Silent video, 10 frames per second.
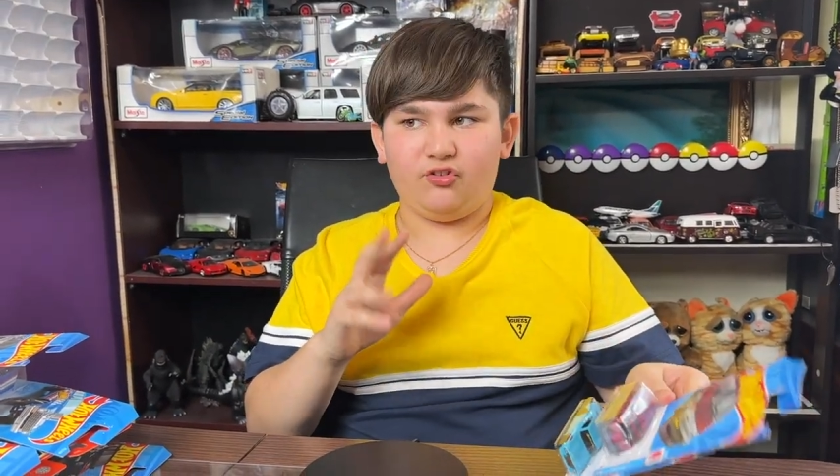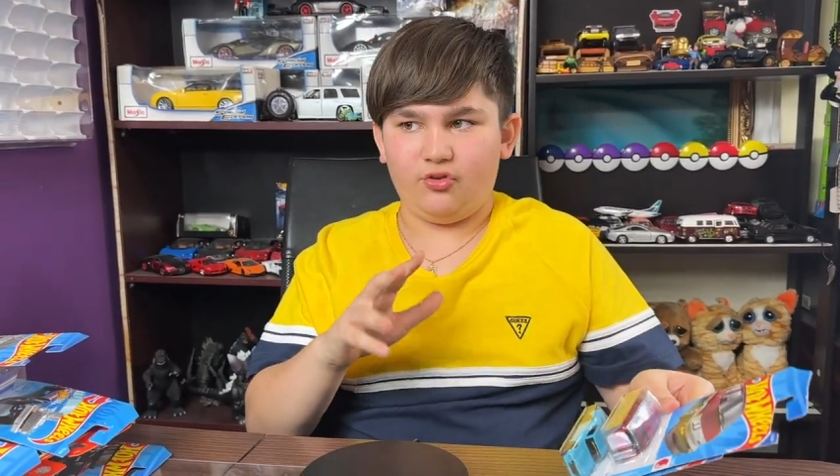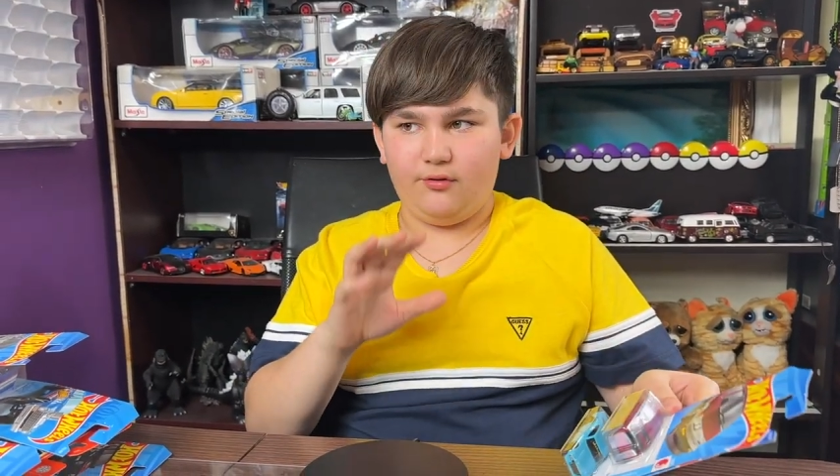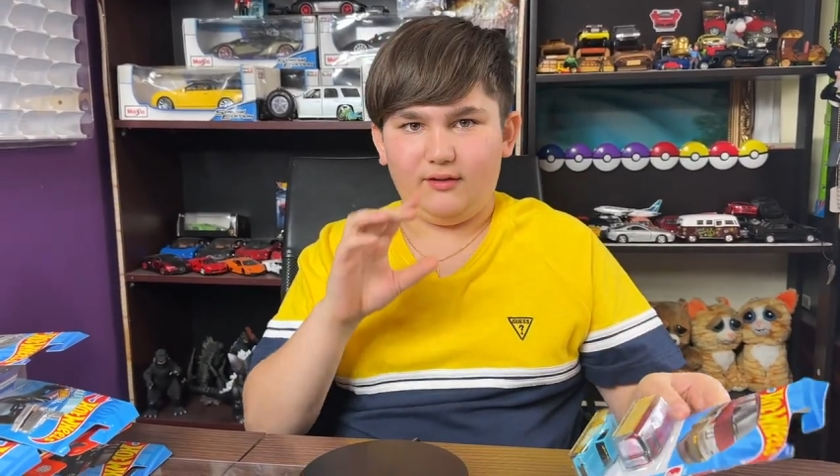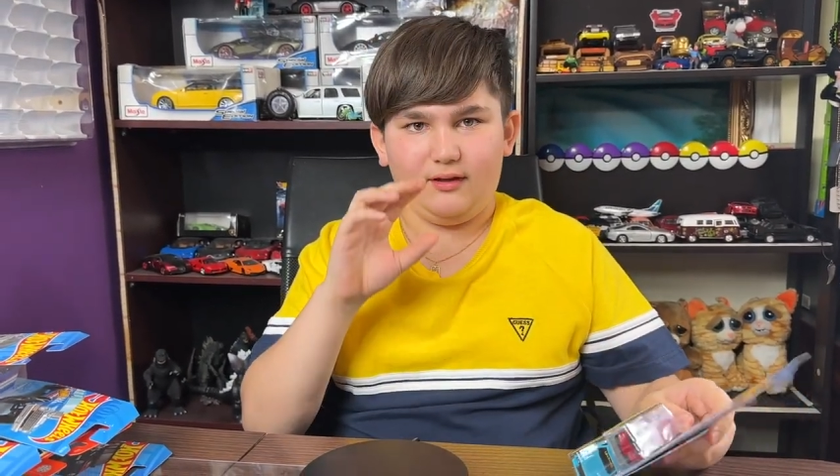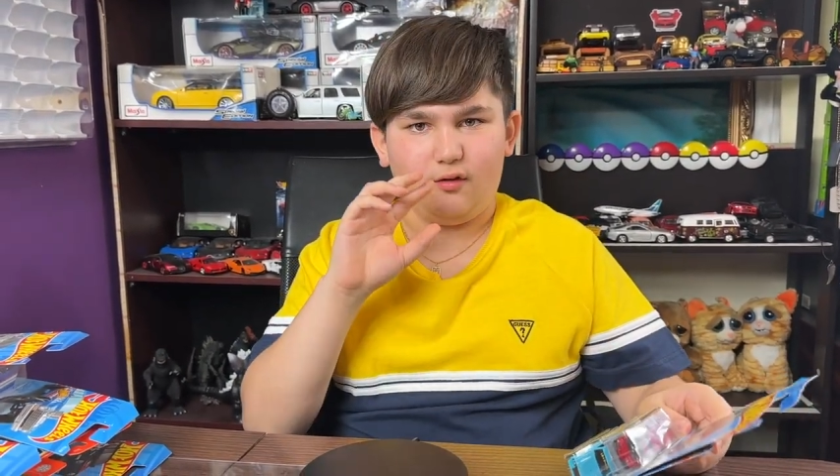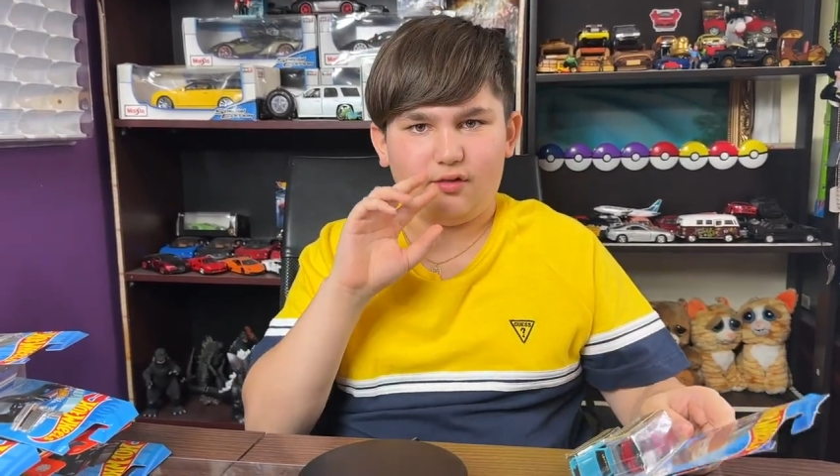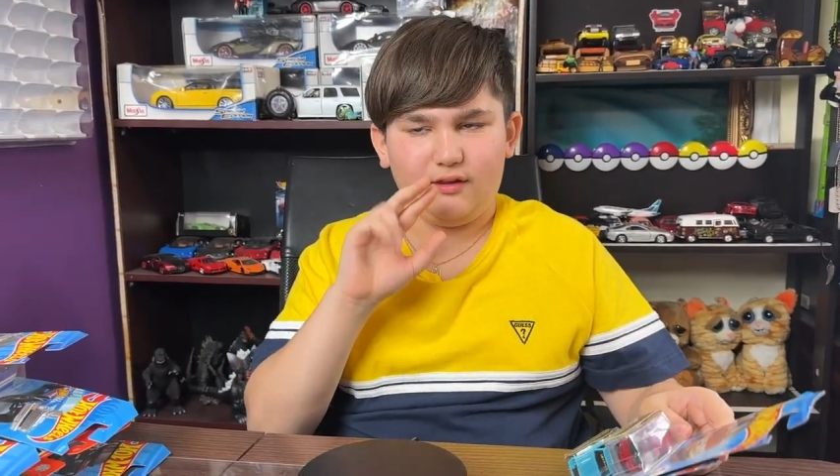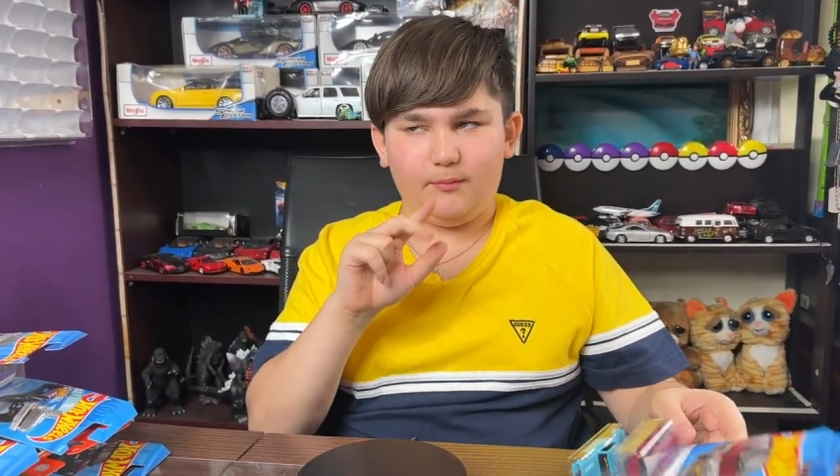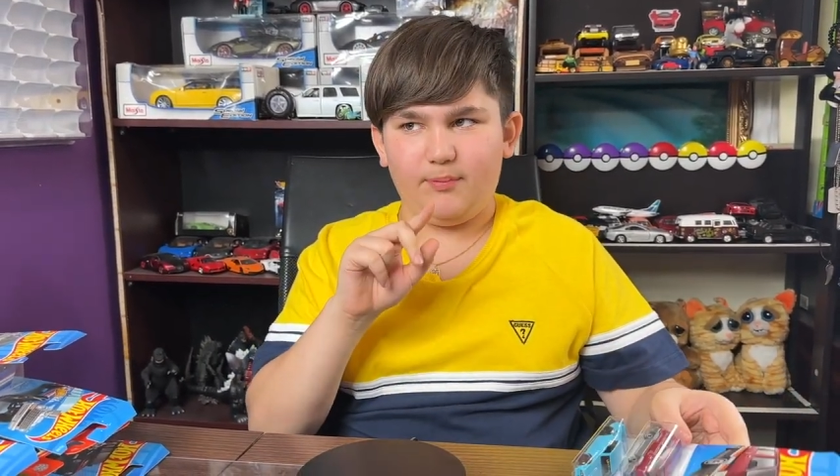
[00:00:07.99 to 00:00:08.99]
show you a little
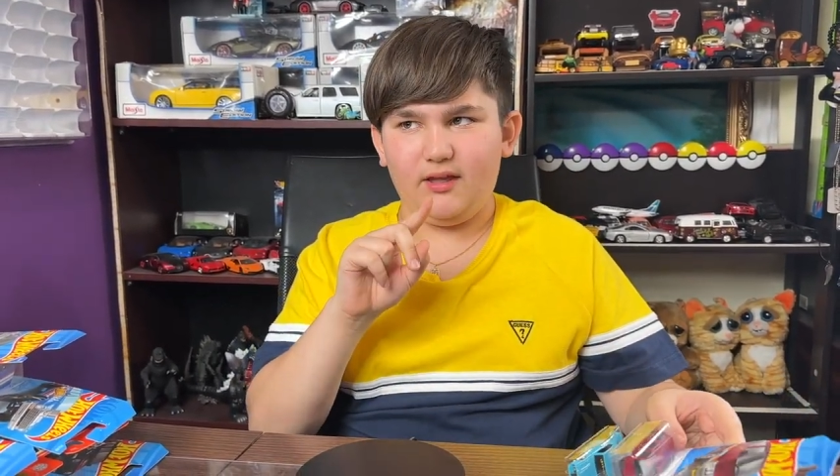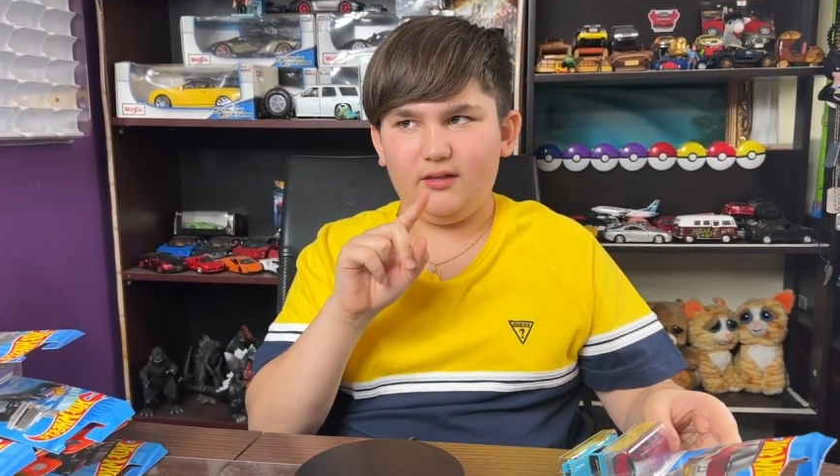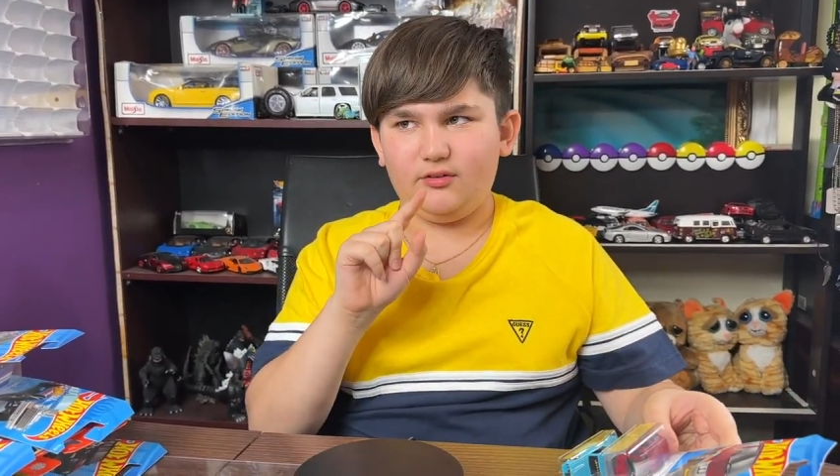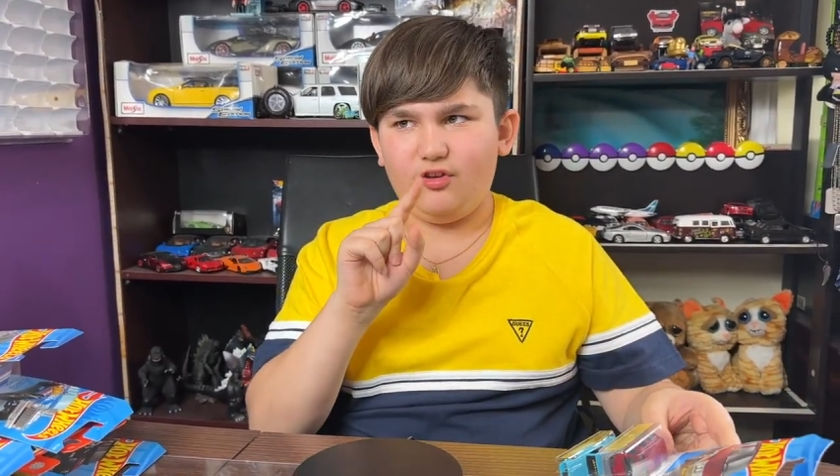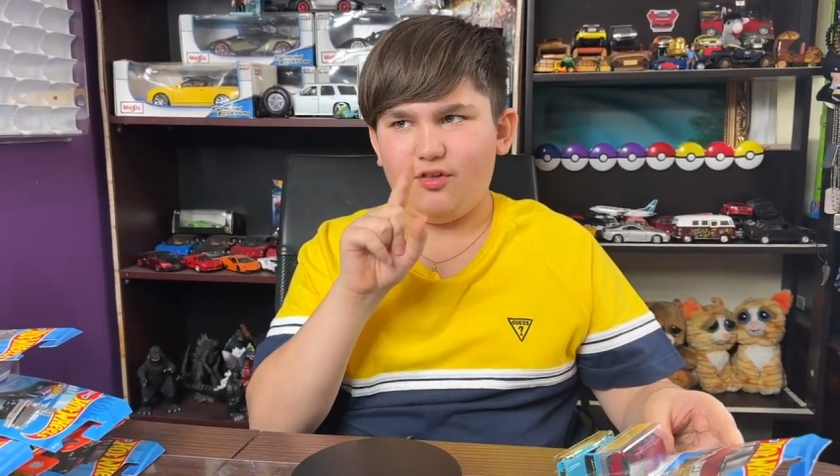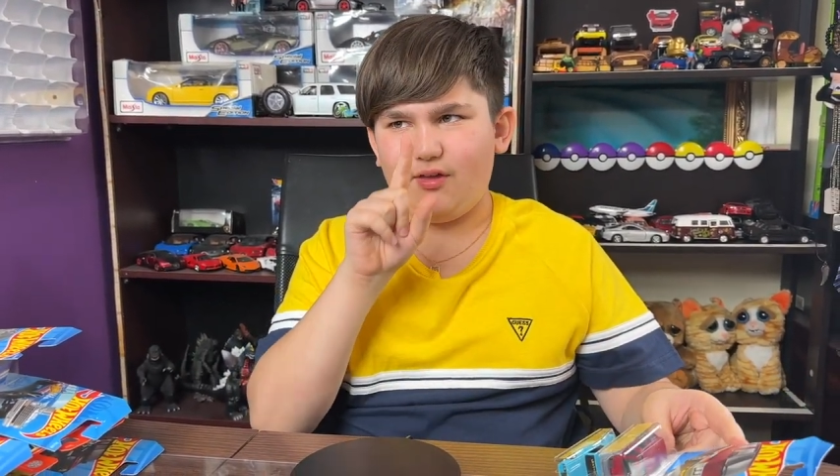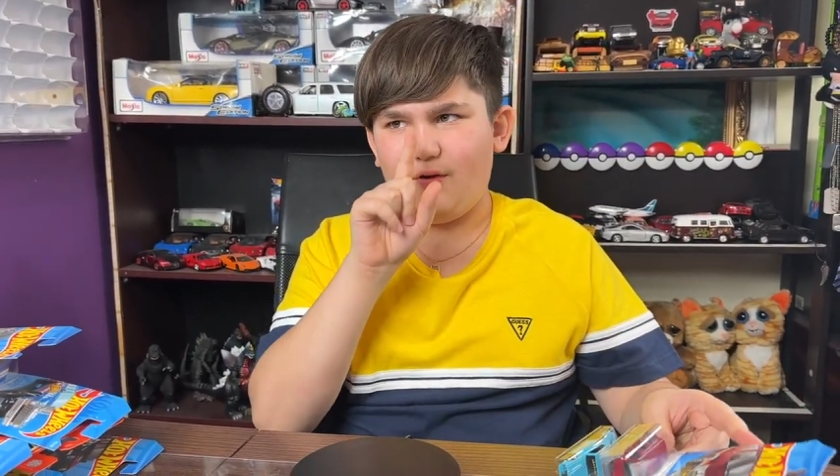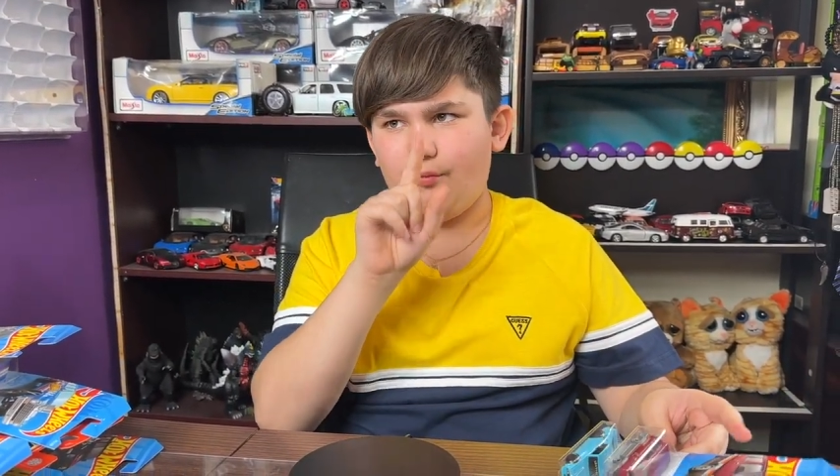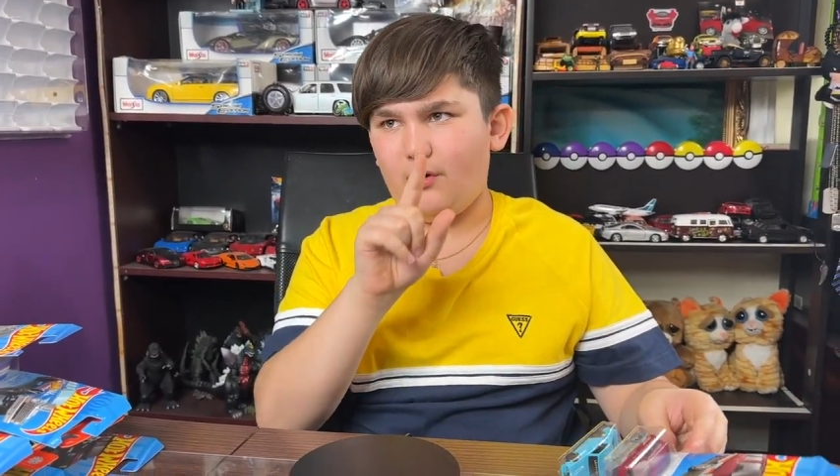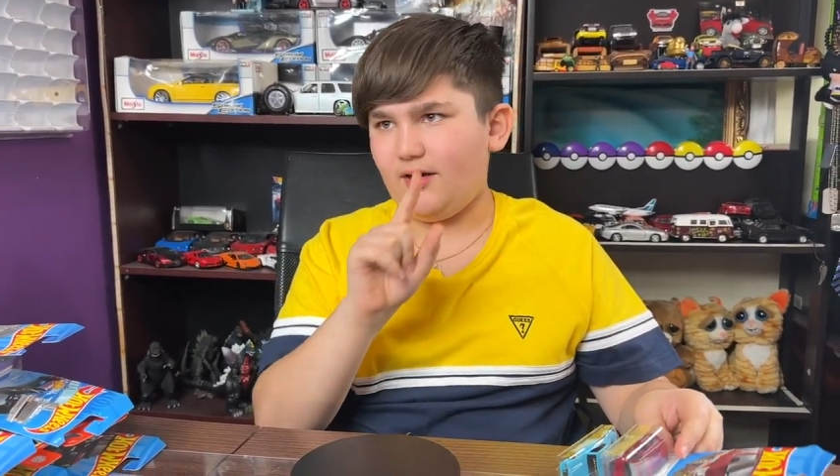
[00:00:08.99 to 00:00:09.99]
sneak peek, just like
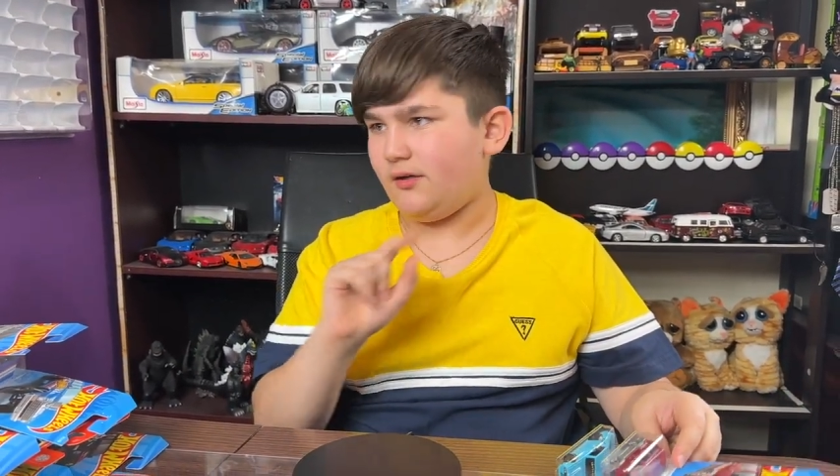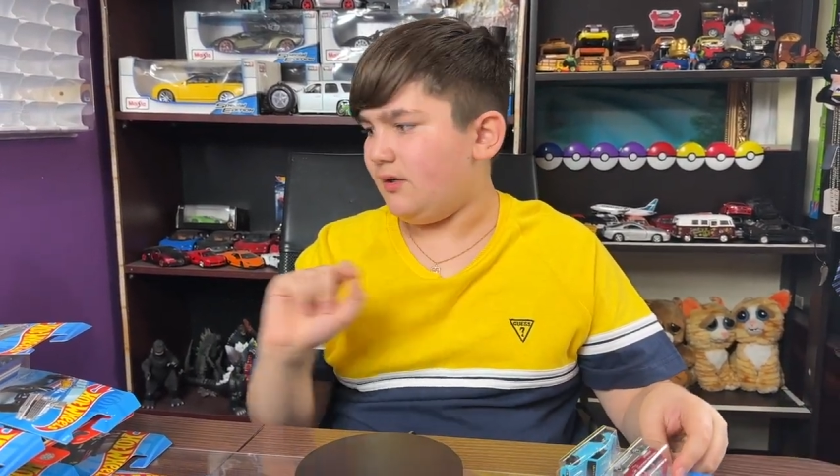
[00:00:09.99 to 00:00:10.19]
one.